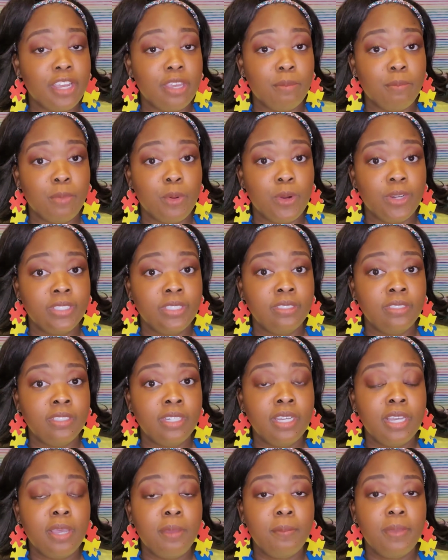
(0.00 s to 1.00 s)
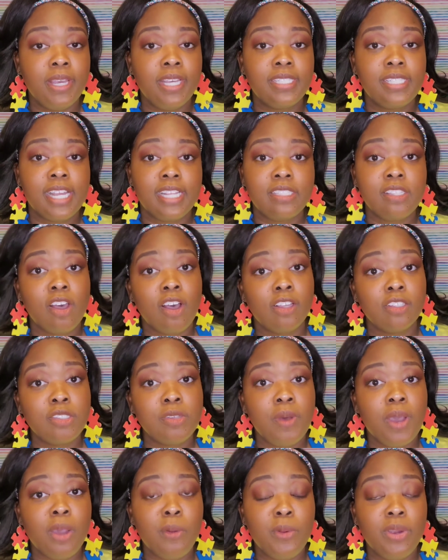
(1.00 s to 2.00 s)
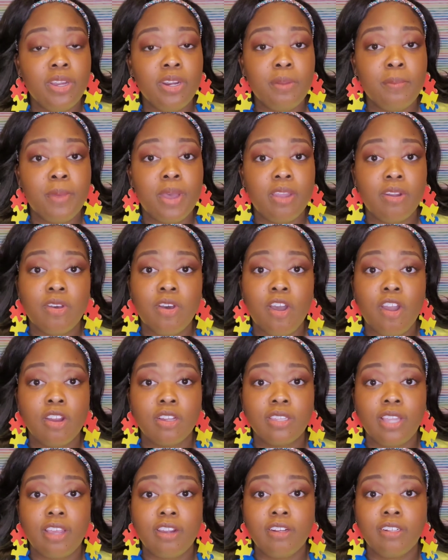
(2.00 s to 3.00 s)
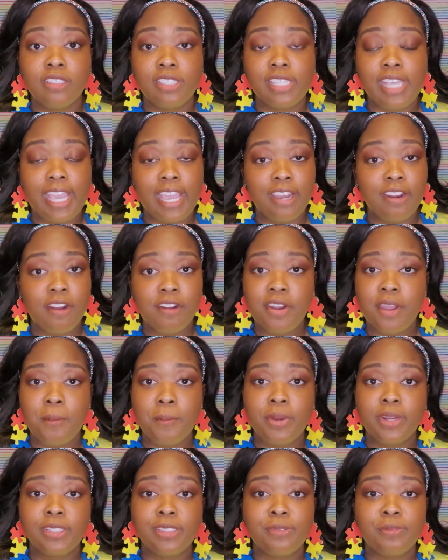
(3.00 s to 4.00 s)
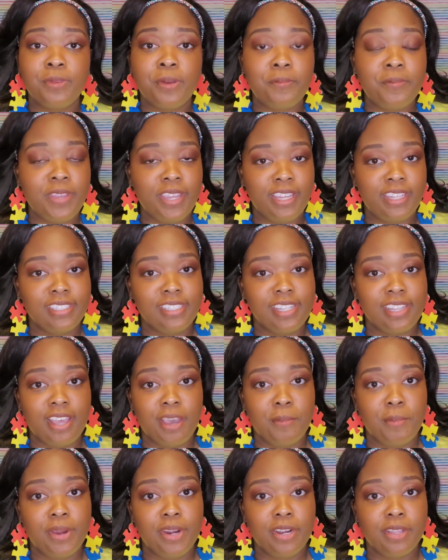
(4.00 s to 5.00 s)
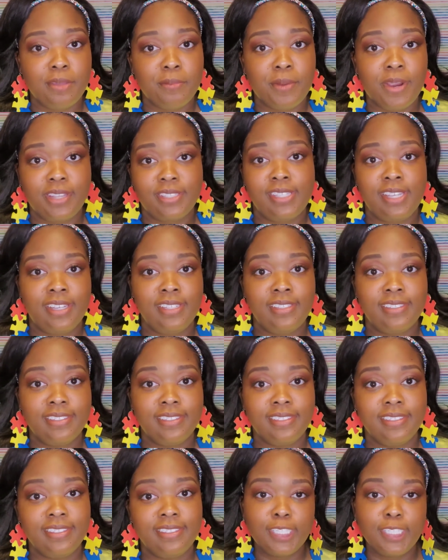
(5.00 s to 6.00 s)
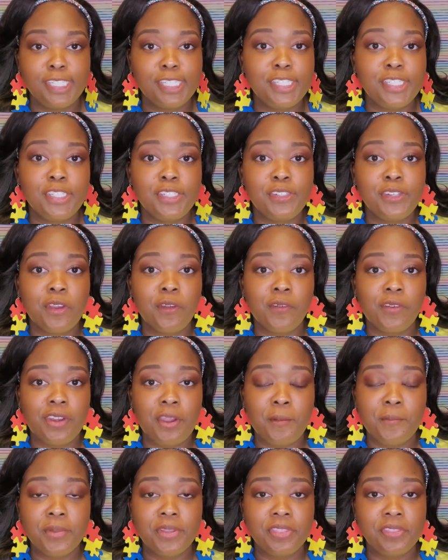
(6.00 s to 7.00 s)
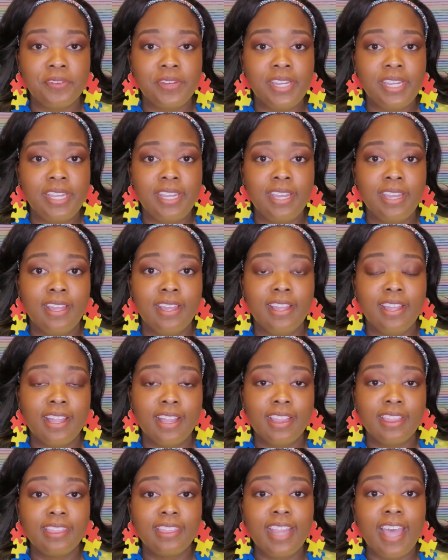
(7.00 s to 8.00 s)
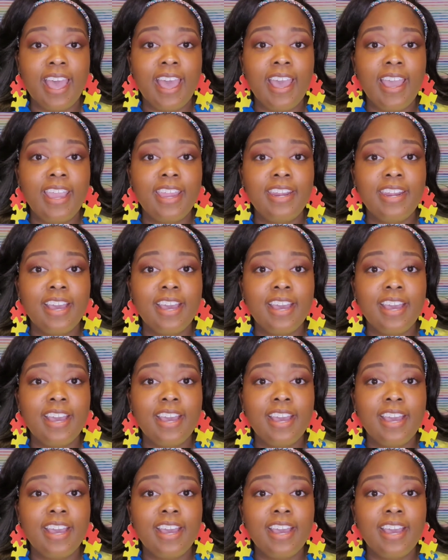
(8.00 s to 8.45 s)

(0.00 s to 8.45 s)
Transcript: important, because that's also how we're gonna model our letters and our numbers when we get to that part of the process. Stroke number 3, line